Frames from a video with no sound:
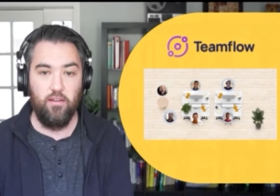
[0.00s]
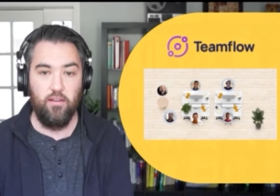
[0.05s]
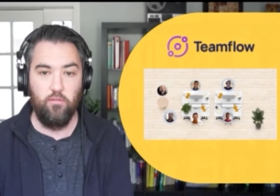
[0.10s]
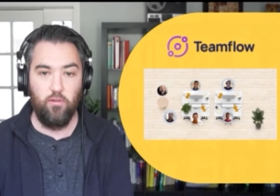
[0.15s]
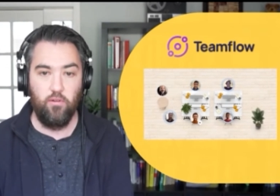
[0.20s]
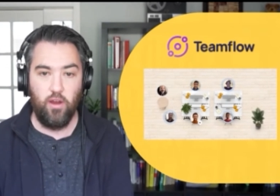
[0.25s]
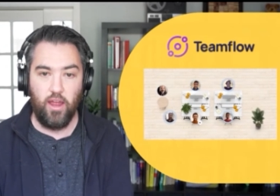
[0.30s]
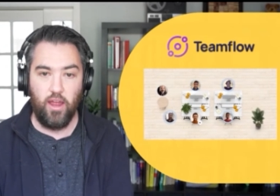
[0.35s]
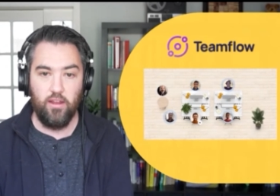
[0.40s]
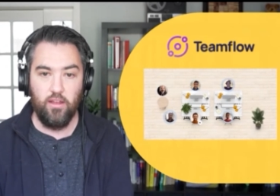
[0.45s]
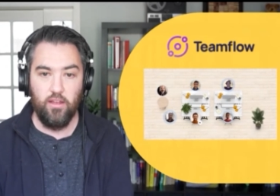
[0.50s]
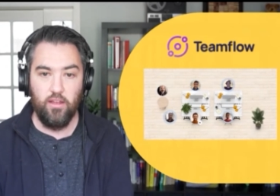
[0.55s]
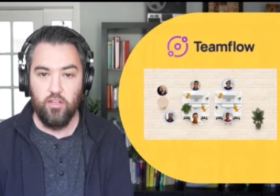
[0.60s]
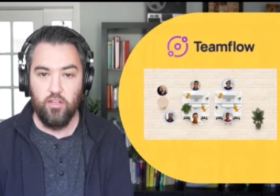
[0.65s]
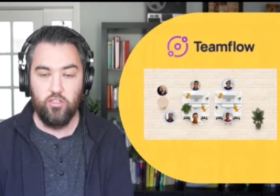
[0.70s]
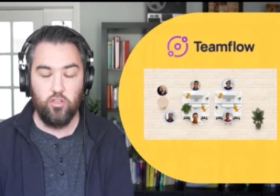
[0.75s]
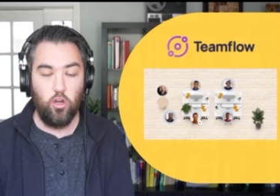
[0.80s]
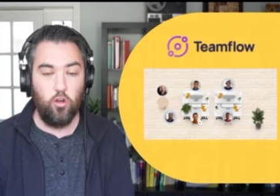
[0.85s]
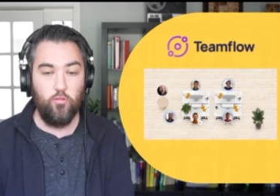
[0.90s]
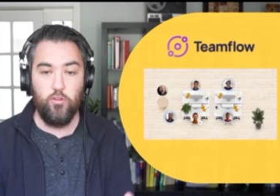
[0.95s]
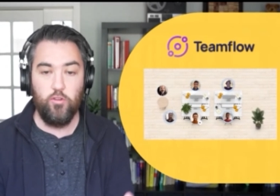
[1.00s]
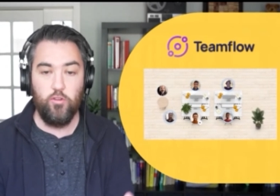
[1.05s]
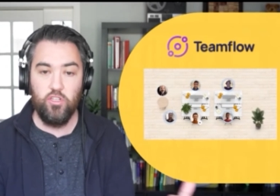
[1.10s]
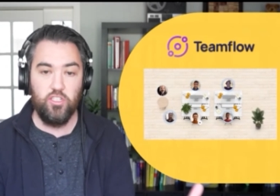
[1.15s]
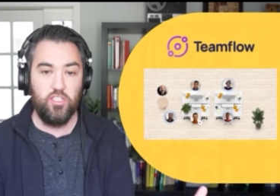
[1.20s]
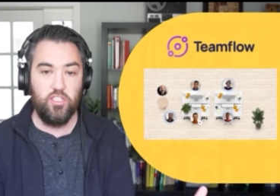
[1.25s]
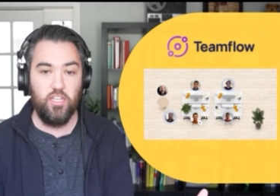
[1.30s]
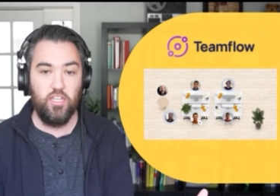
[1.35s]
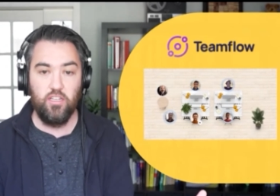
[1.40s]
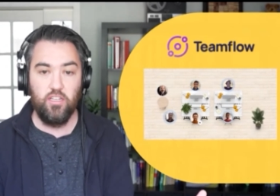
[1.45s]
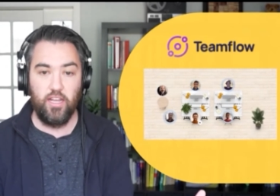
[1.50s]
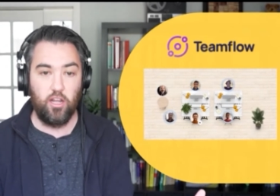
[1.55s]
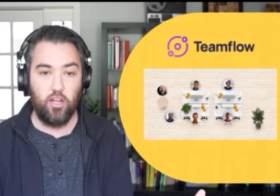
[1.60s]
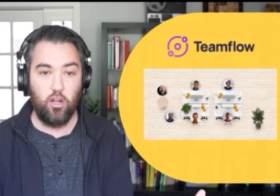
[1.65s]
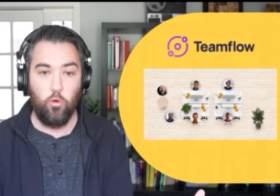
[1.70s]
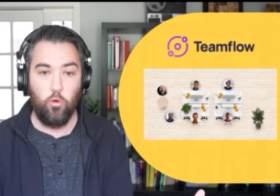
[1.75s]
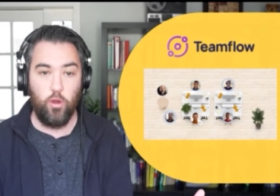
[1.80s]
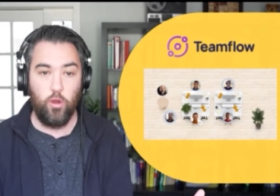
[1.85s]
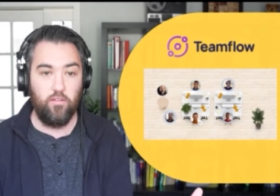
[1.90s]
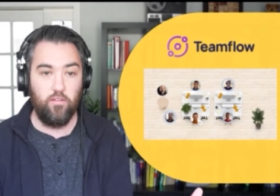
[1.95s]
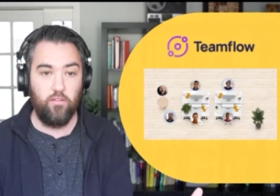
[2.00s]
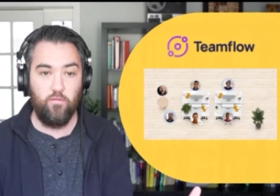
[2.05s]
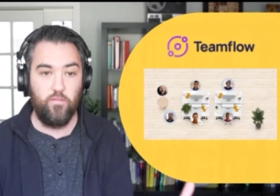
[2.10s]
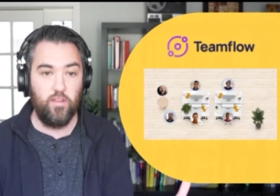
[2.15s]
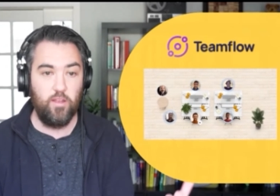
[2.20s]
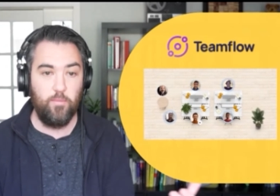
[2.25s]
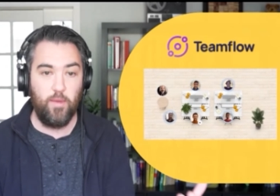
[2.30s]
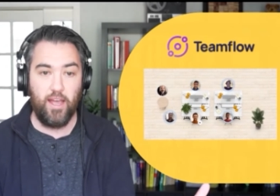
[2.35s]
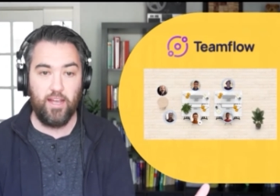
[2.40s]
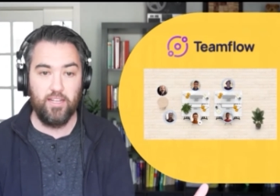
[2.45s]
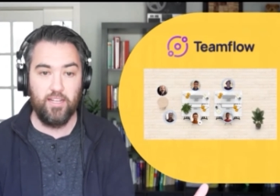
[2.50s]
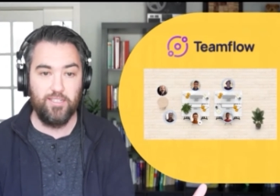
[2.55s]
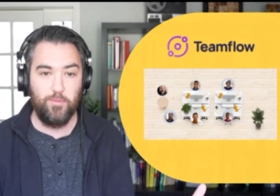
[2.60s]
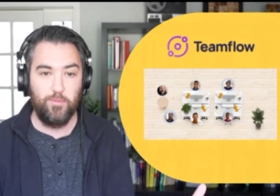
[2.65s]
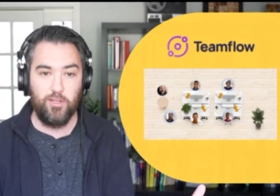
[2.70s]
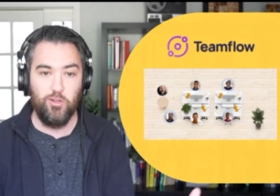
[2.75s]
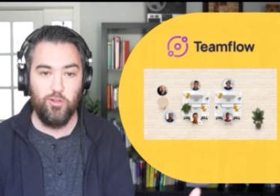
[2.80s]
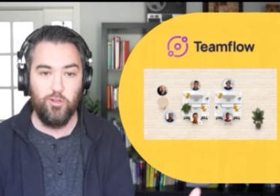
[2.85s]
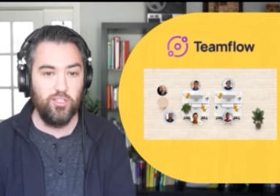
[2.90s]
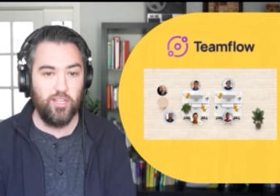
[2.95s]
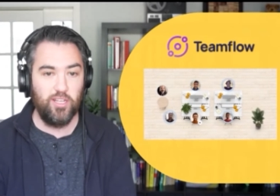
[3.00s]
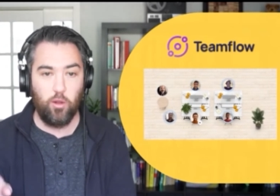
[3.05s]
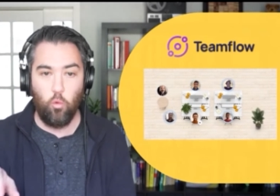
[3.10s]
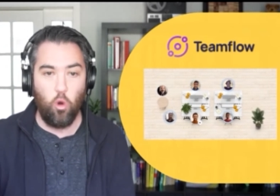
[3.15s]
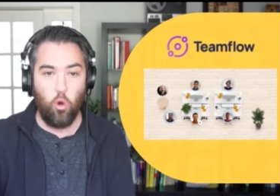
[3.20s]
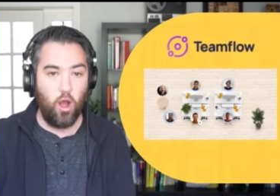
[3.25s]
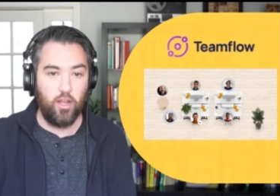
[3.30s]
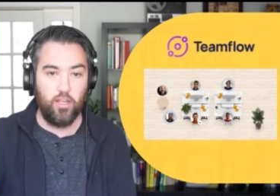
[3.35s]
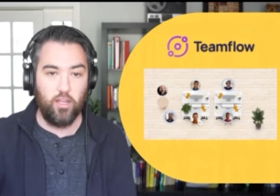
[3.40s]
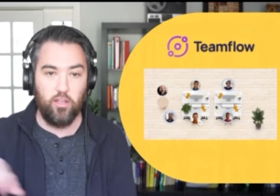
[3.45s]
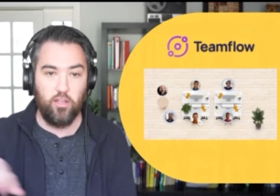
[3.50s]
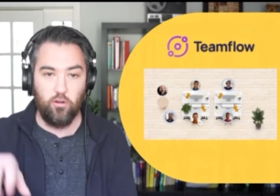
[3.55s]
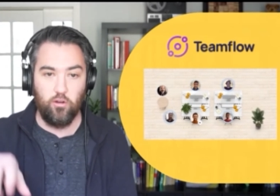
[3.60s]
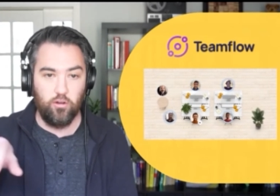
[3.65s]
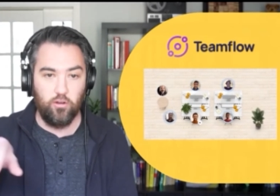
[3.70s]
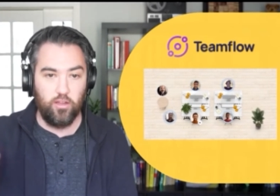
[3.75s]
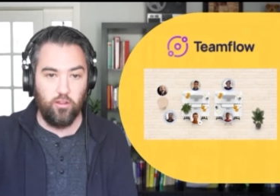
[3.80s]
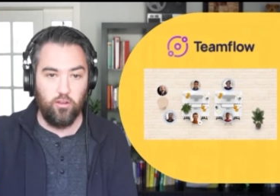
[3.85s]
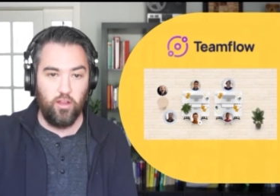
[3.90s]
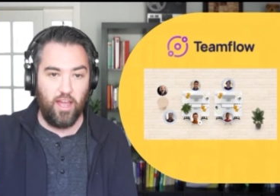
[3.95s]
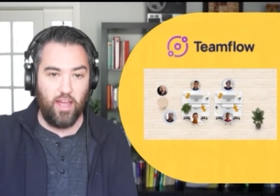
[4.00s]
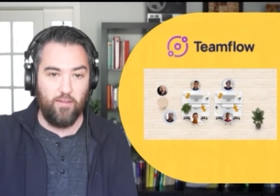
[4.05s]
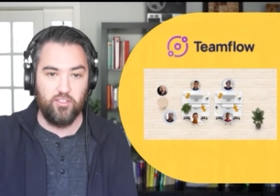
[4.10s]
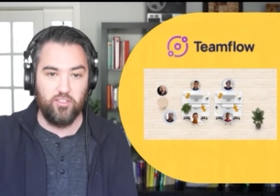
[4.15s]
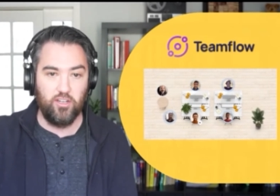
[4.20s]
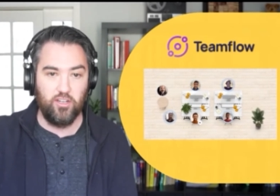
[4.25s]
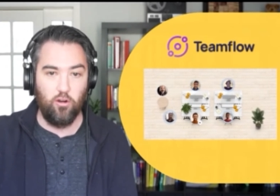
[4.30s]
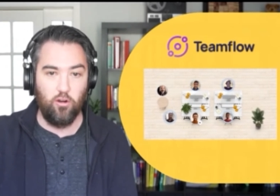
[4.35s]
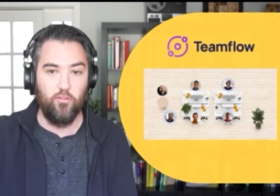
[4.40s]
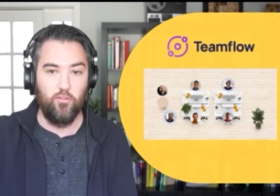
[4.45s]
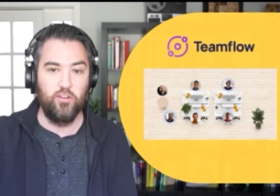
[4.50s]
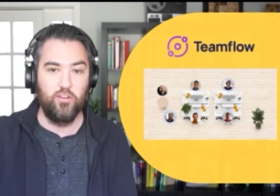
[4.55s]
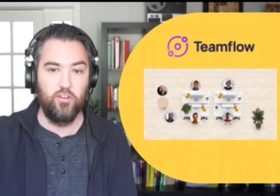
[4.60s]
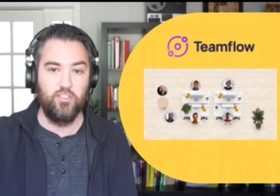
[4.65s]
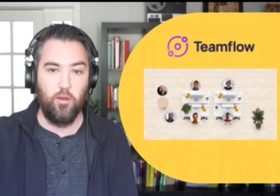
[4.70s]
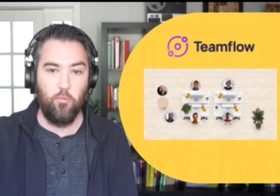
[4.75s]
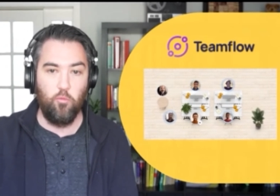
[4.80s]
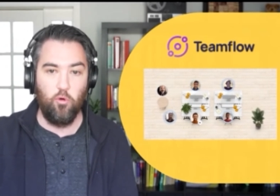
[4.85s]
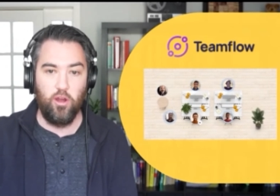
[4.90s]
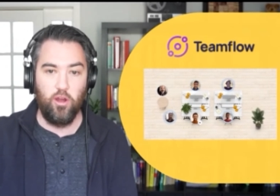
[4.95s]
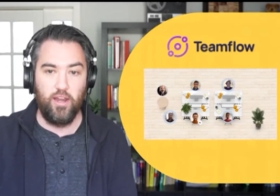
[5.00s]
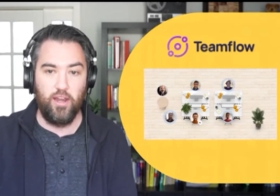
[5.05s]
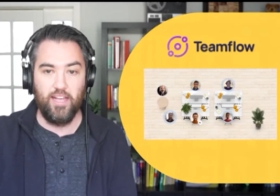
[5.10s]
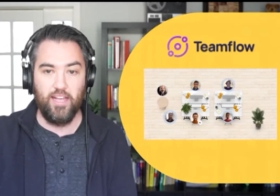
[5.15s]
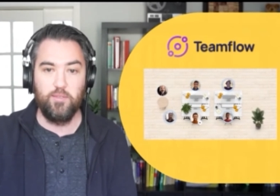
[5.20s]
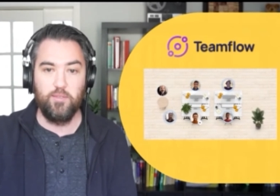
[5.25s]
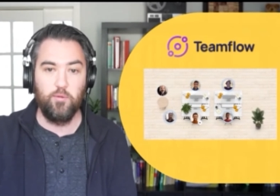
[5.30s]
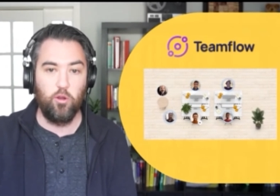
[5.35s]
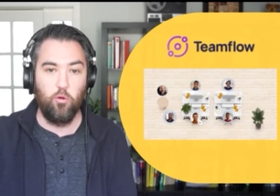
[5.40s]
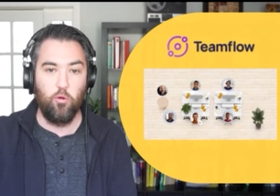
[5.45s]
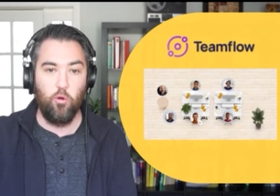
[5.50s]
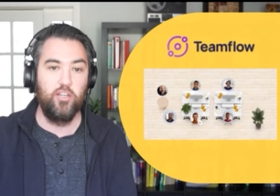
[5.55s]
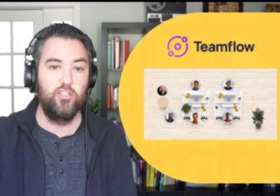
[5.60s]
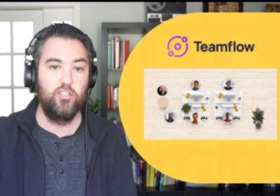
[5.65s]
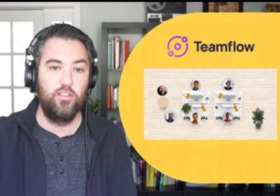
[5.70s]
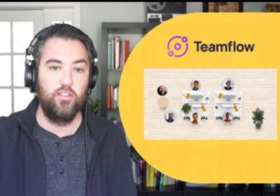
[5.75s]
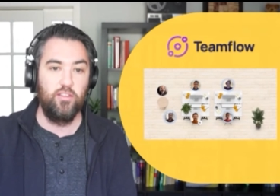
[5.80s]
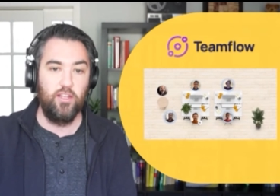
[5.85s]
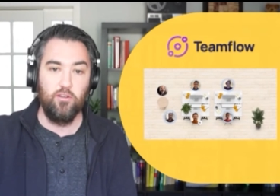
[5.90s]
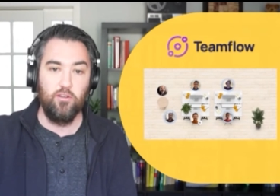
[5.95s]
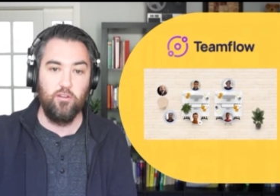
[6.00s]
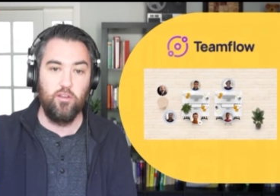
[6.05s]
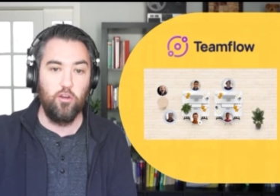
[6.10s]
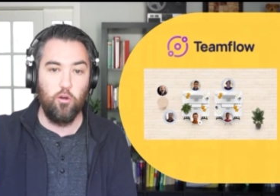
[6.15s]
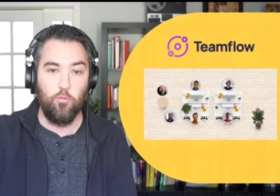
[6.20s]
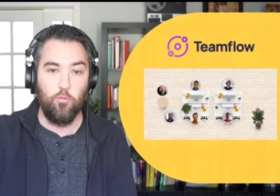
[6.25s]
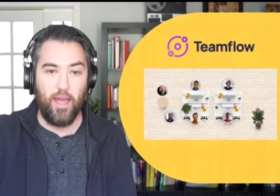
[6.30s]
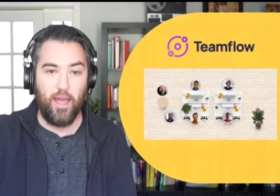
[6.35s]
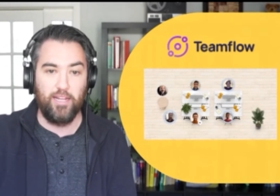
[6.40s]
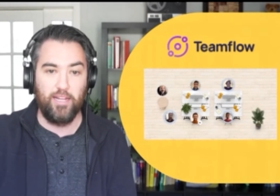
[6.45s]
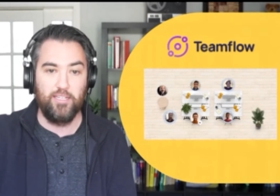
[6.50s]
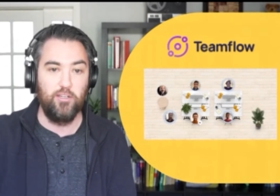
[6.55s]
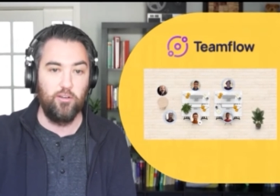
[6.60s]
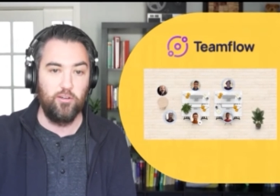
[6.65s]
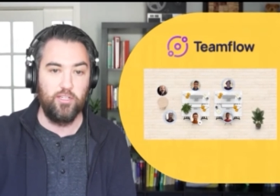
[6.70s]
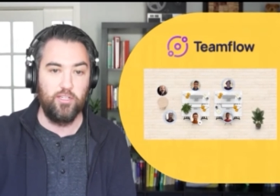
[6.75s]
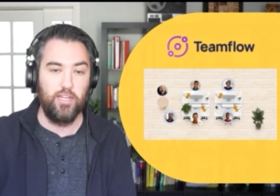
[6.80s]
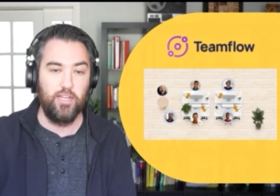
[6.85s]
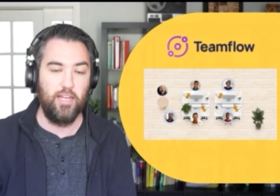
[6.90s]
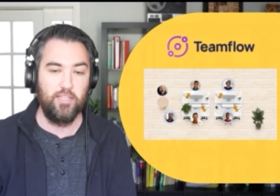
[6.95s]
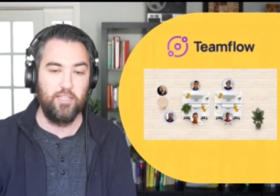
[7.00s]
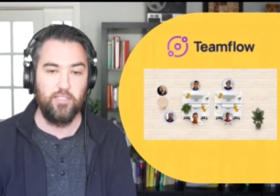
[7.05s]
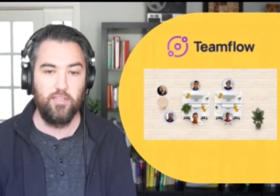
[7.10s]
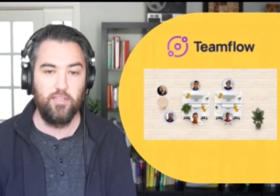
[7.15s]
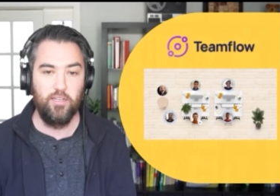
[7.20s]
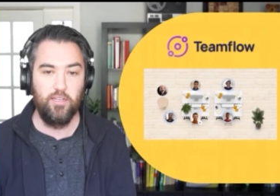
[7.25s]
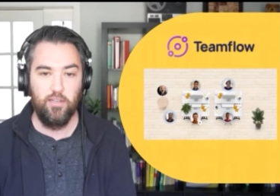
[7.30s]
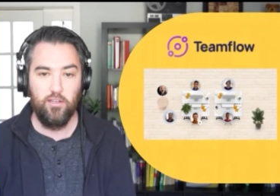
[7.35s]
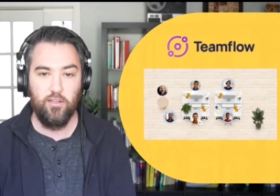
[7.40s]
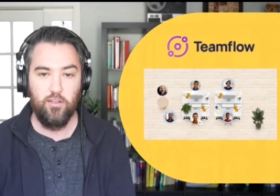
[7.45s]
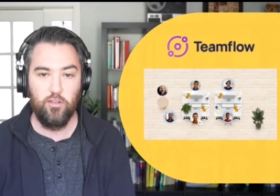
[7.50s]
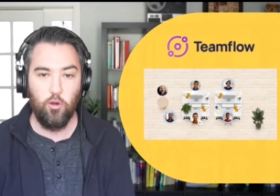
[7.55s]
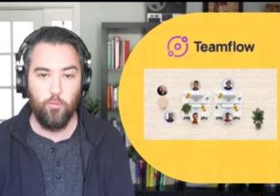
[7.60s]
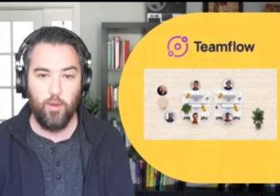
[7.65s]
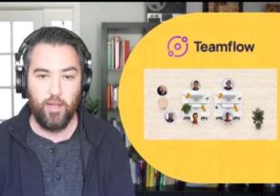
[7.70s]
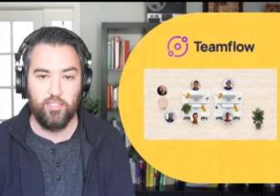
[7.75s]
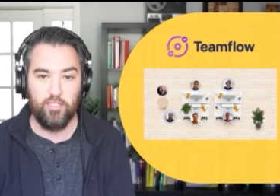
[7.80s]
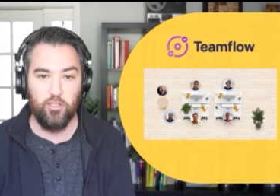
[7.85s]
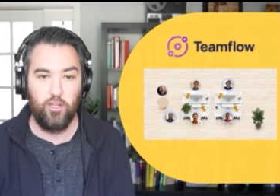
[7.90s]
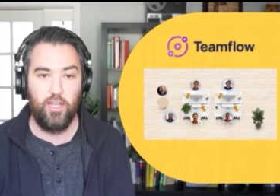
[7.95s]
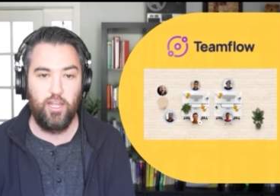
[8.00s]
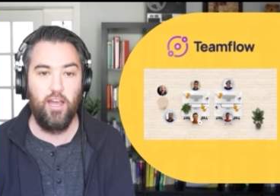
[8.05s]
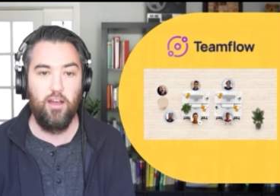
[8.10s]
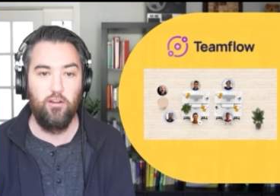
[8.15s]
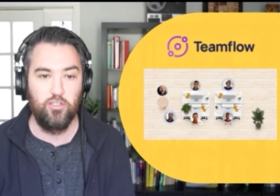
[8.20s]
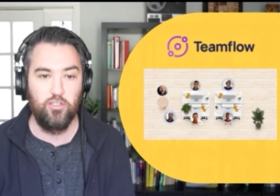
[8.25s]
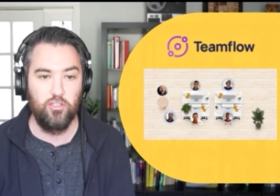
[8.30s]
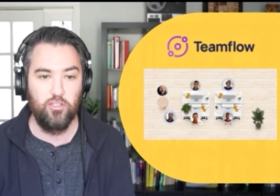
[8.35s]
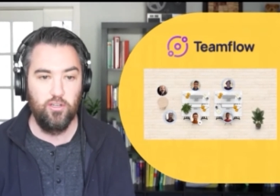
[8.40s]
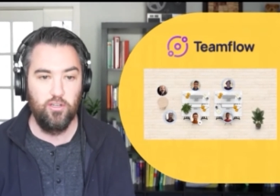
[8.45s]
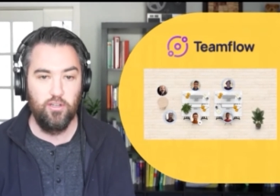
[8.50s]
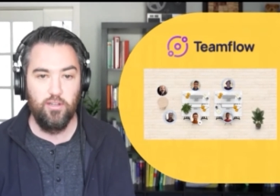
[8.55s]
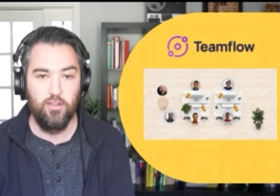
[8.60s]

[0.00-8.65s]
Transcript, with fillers: right? So if you just need like a quick feedback on something, you just like walk your little avatar over to someone, ask them a question, then you can go back to your desk go back to your couch